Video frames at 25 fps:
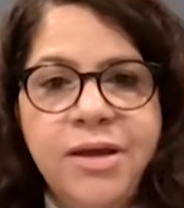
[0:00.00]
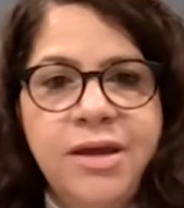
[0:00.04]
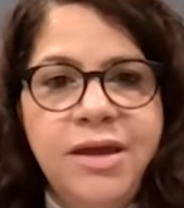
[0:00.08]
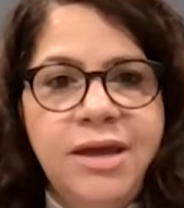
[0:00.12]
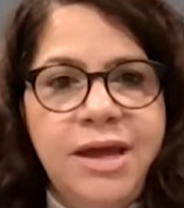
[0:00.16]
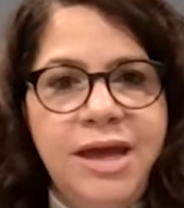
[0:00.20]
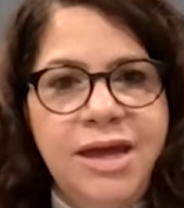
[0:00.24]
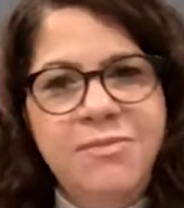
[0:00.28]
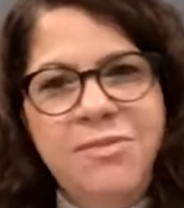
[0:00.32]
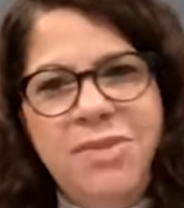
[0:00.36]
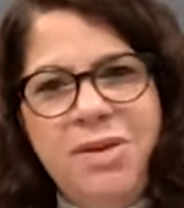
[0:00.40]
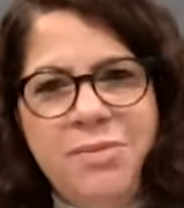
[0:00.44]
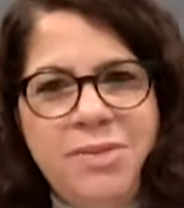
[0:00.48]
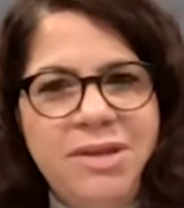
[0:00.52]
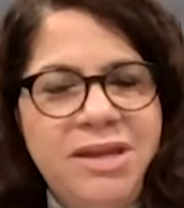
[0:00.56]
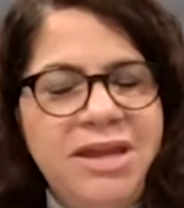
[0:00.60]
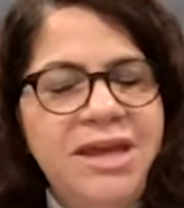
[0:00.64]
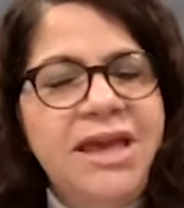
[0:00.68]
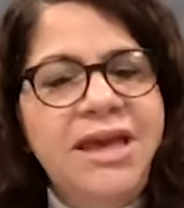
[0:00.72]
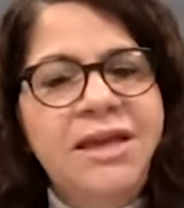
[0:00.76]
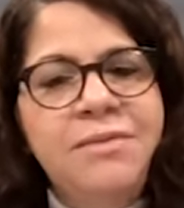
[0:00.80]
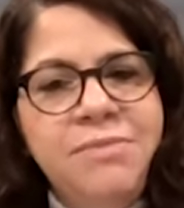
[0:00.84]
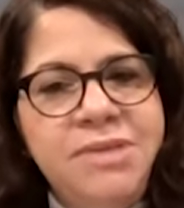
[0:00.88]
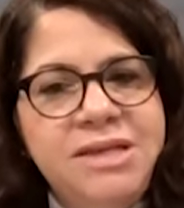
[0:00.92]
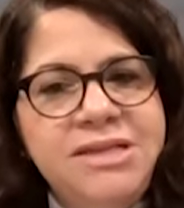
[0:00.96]
and maybe they
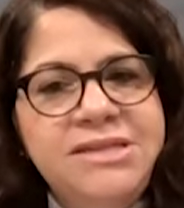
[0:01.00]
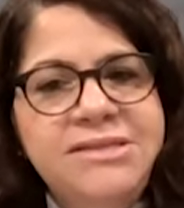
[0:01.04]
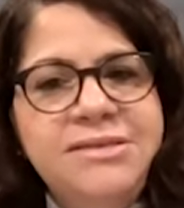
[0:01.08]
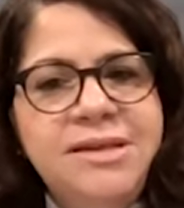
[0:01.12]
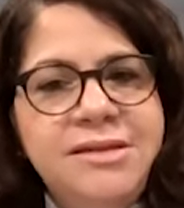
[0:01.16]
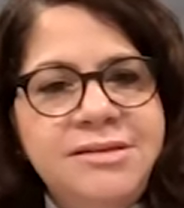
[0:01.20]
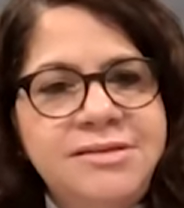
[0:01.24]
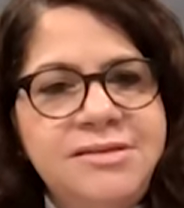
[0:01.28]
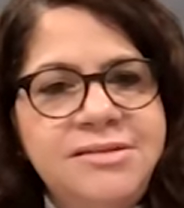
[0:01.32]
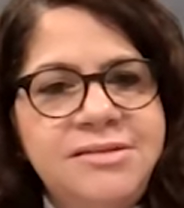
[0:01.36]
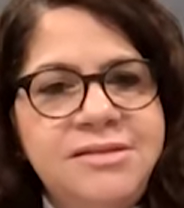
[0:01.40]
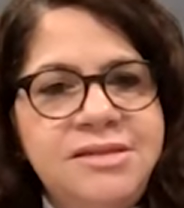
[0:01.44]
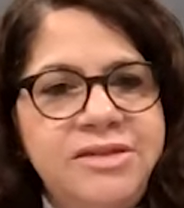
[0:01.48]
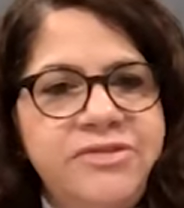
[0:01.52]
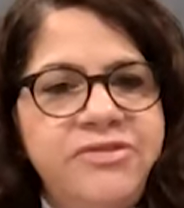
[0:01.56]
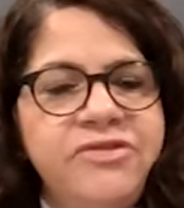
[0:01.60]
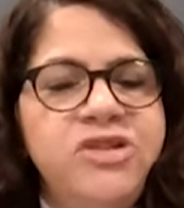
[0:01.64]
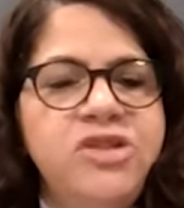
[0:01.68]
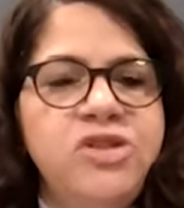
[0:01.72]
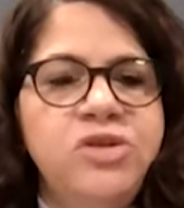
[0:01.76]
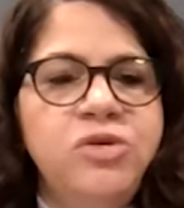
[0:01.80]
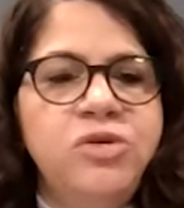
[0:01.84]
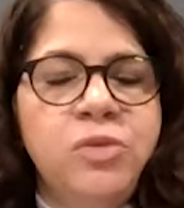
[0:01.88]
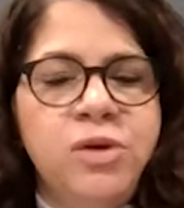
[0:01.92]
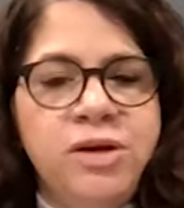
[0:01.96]
can be sensitive
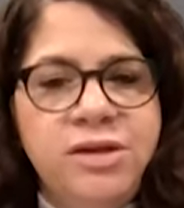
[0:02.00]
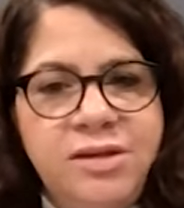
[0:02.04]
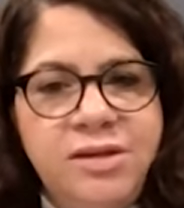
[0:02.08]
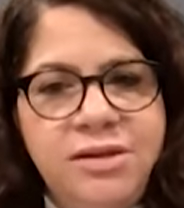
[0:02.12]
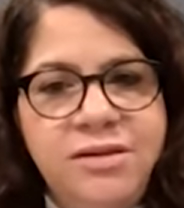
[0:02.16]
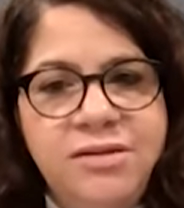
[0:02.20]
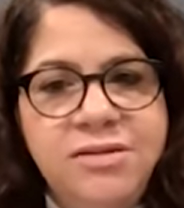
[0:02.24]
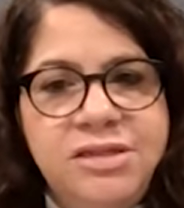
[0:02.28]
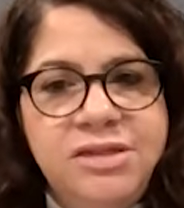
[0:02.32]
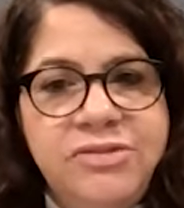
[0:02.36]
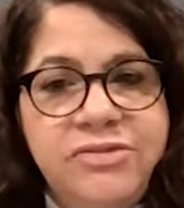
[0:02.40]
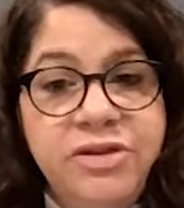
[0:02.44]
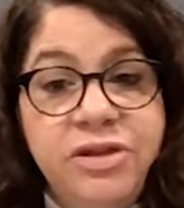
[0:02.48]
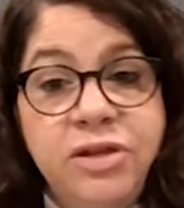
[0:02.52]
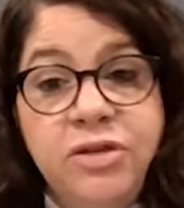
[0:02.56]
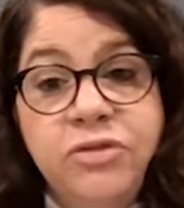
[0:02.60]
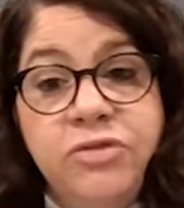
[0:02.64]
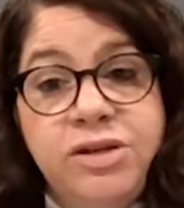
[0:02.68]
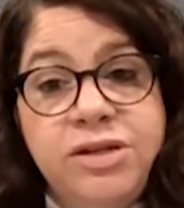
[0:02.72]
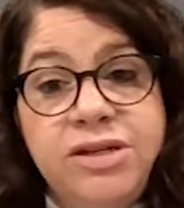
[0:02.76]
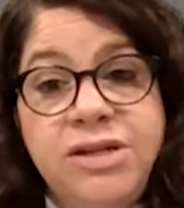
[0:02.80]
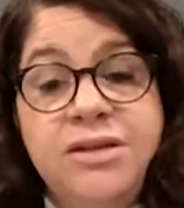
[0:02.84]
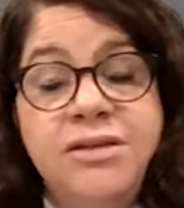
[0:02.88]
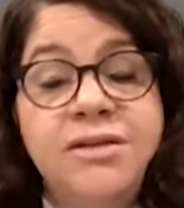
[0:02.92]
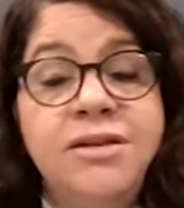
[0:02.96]
to one active
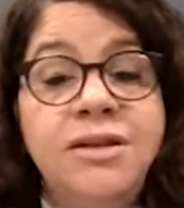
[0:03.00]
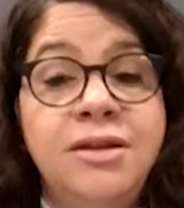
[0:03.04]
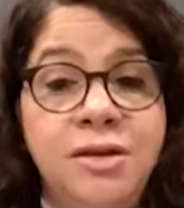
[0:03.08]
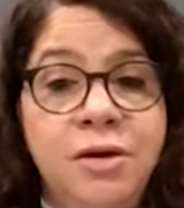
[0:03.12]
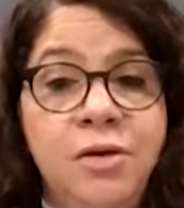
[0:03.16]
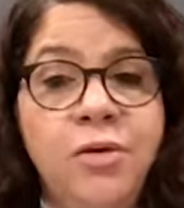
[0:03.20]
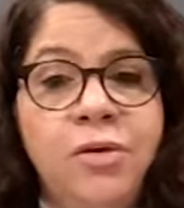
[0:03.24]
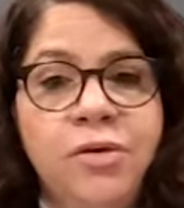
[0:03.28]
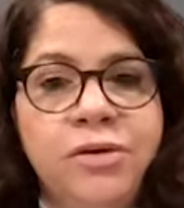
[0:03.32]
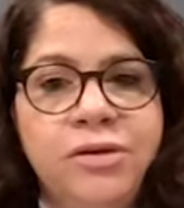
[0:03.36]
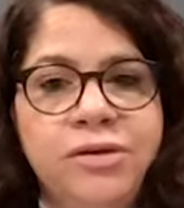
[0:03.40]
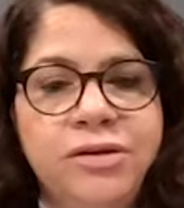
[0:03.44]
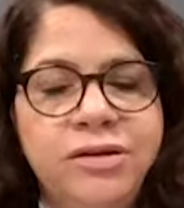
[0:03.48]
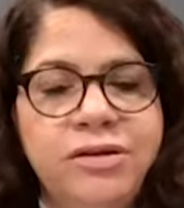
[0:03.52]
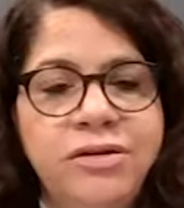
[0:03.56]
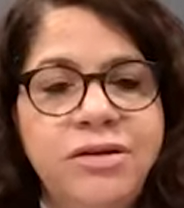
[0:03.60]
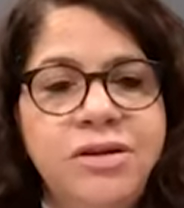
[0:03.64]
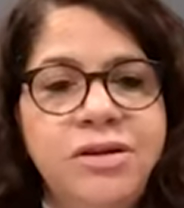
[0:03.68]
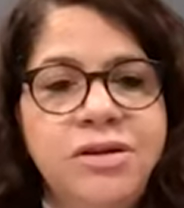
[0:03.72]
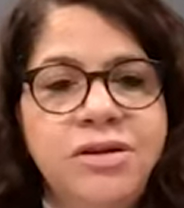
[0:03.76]
ingredient than other.